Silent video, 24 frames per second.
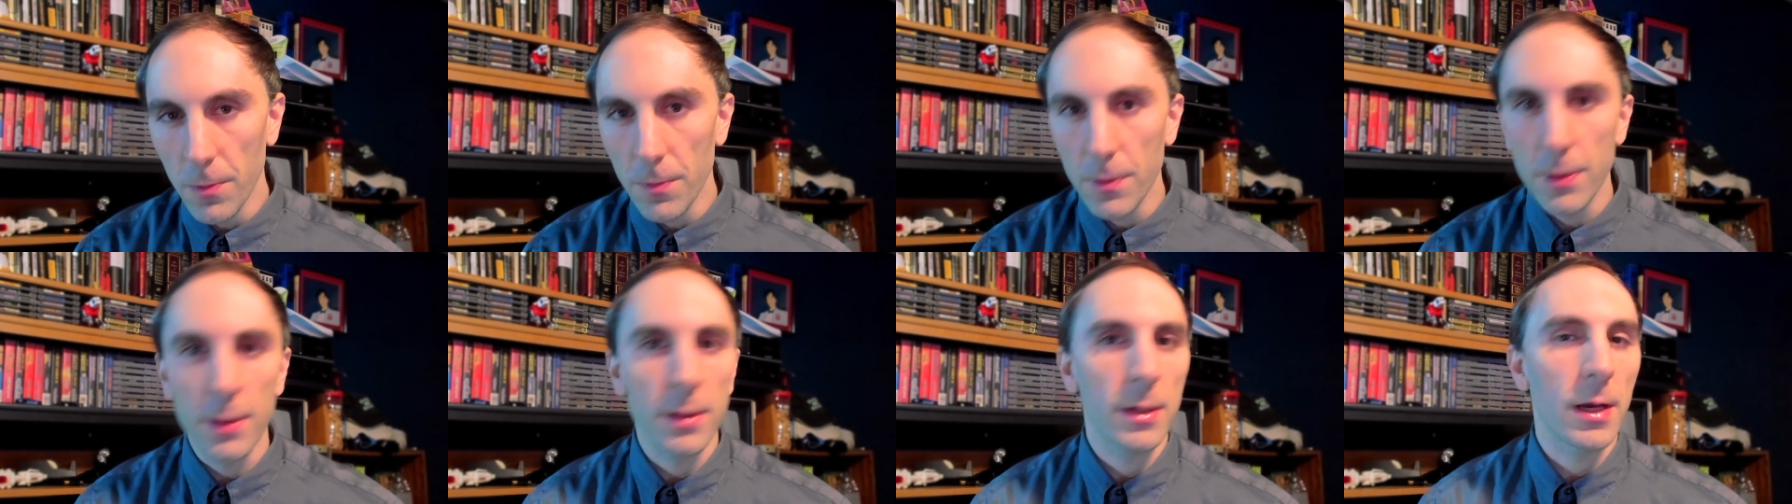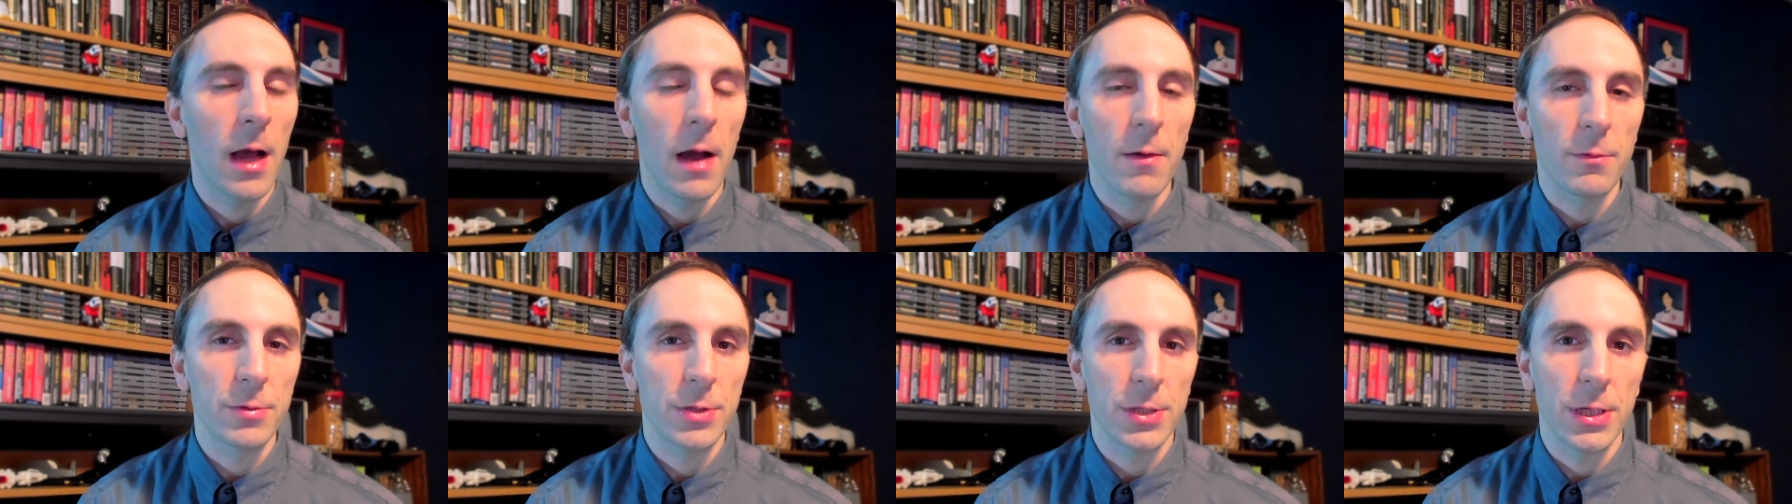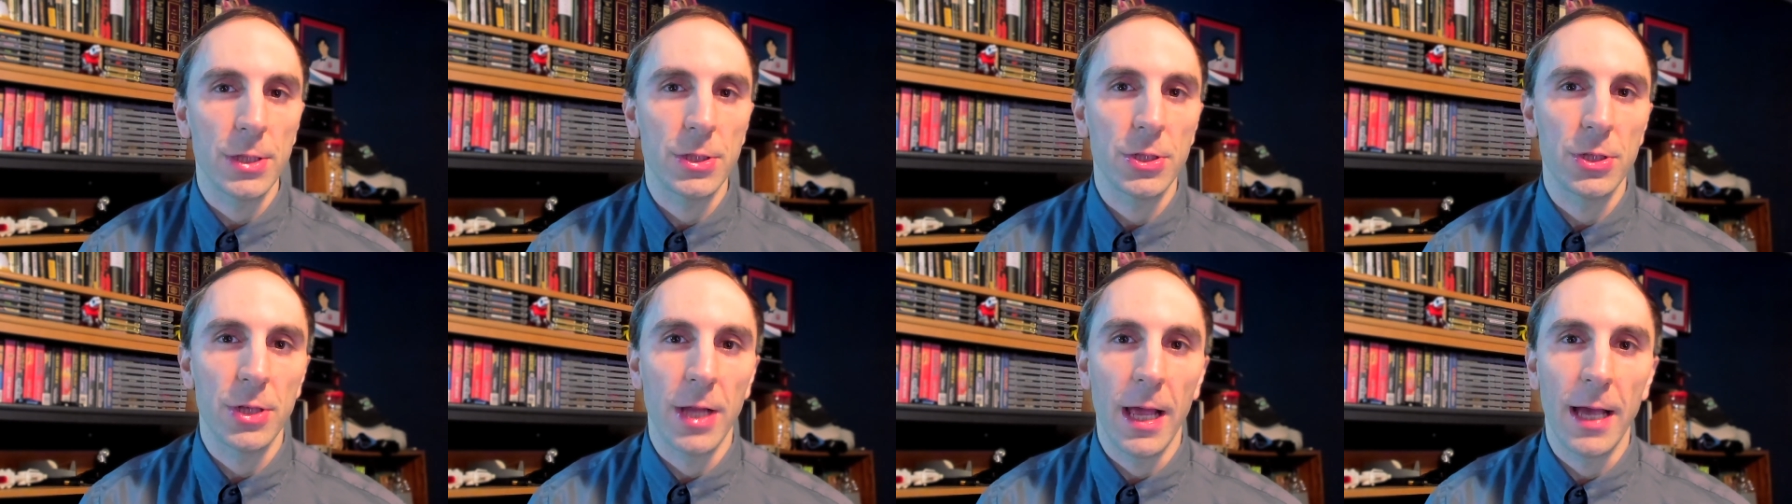The
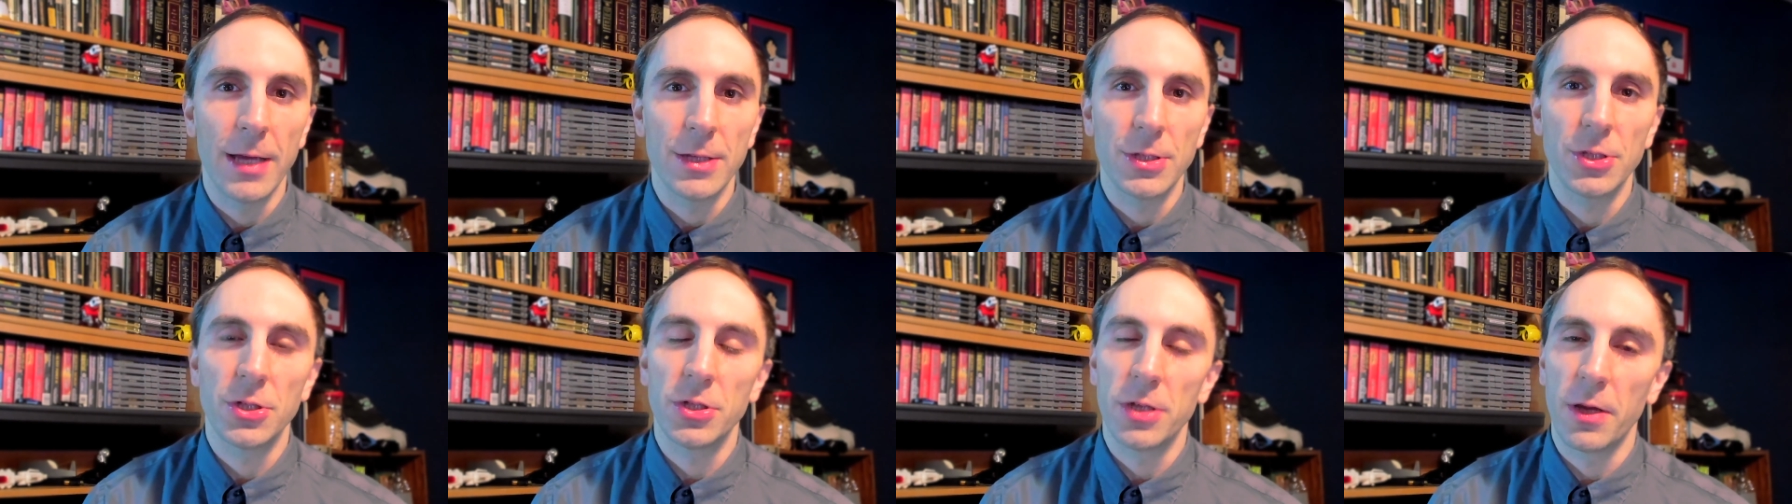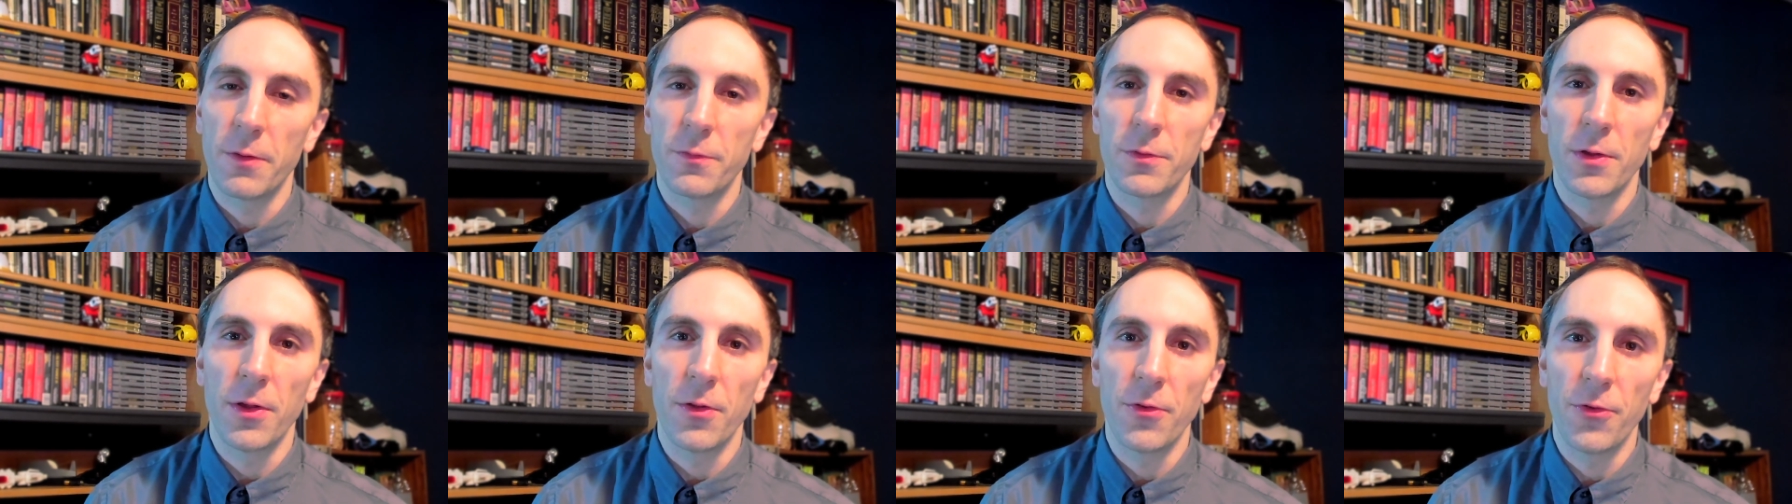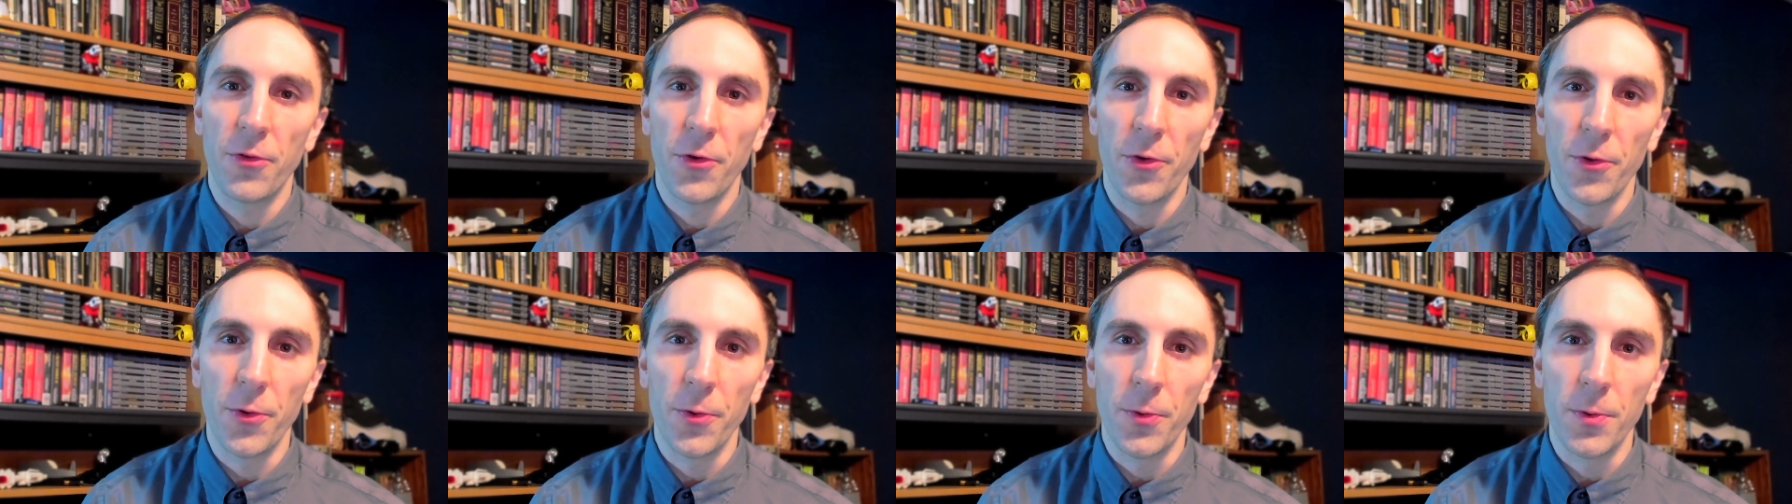conversation has shifted
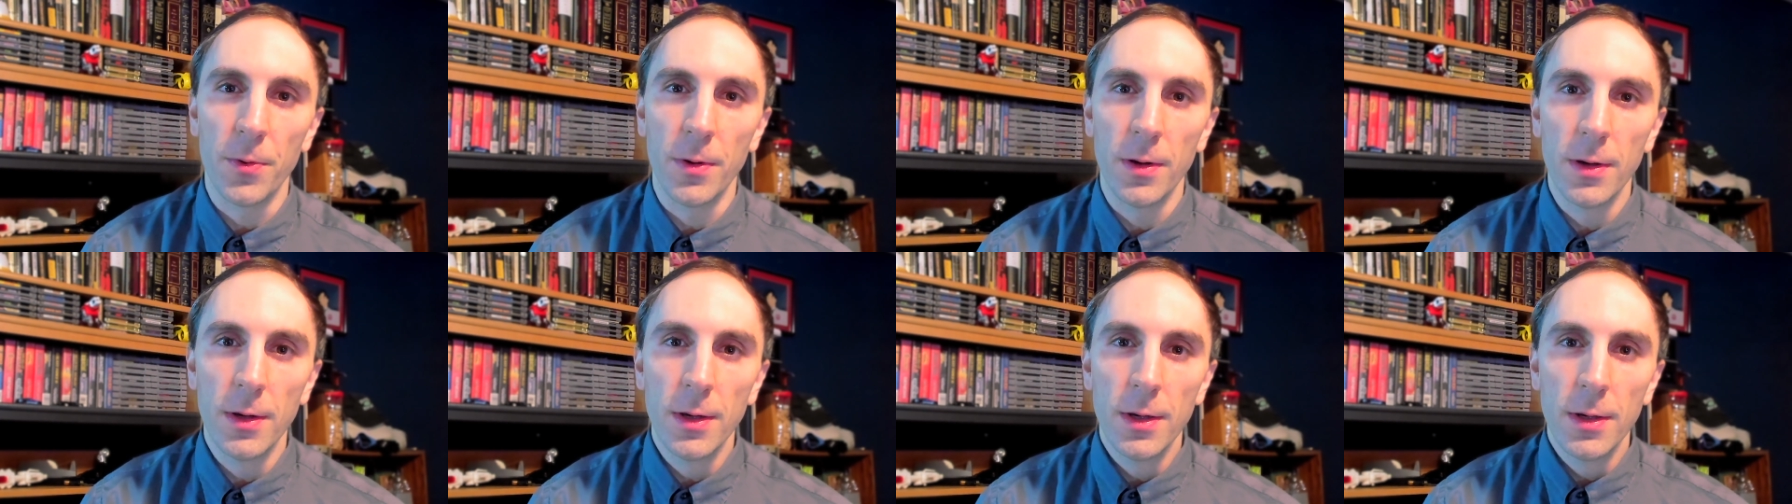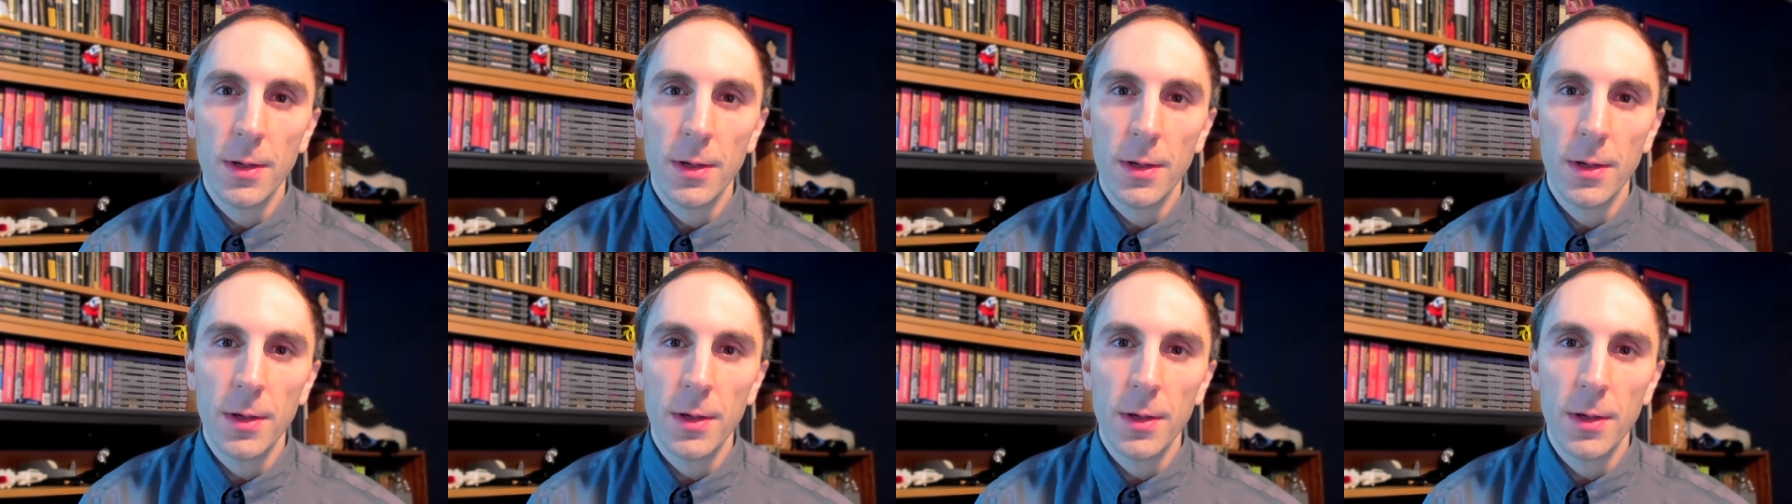to,